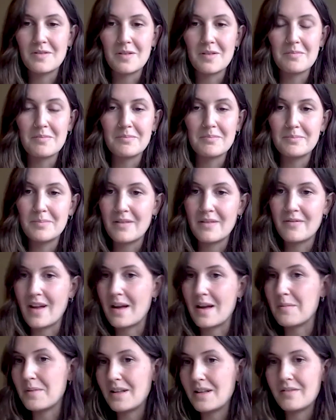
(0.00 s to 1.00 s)
for my
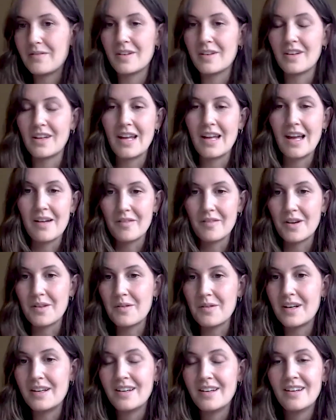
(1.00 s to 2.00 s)
family, for like
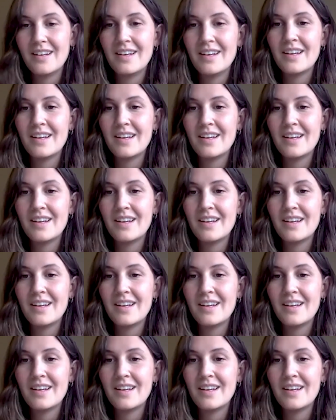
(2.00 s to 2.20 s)
everyone